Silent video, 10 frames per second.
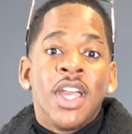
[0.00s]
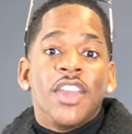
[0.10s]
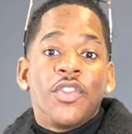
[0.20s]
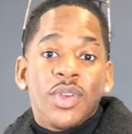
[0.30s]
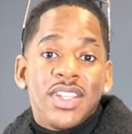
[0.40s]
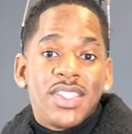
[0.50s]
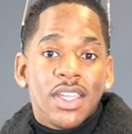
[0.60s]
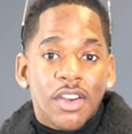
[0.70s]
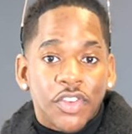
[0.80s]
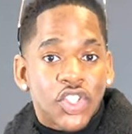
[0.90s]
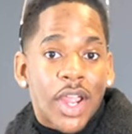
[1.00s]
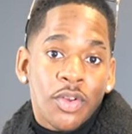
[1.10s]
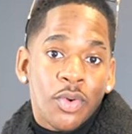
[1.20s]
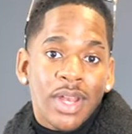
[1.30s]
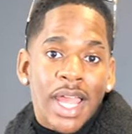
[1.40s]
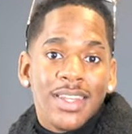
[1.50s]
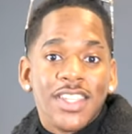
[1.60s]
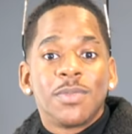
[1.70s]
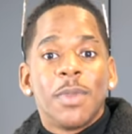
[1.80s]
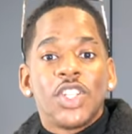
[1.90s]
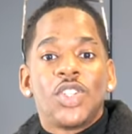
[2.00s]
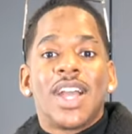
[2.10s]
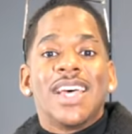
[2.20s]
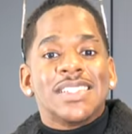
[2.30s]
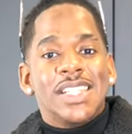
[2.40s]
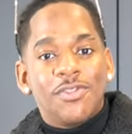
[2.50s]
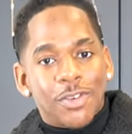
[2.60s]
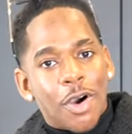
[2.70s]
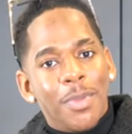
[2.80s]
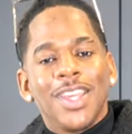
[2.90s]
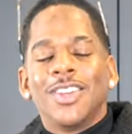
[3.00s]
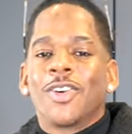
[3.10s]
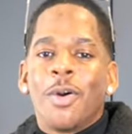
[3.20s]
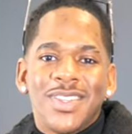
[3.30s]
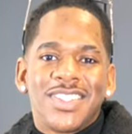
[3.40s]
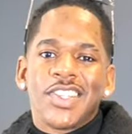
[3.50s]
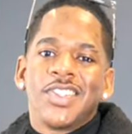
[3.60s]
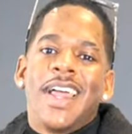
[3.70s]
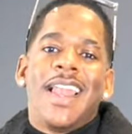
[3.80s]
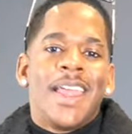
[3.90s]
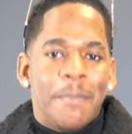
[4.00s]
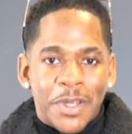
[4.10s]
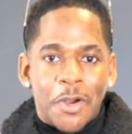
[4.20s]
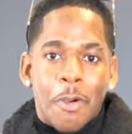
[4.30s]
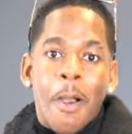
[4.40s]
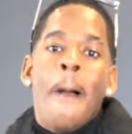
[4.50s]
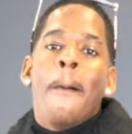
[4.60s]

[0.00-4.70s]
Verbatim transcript: If you want to see another triangle like this, make sure you guys leave a comment in the comment section and let me know.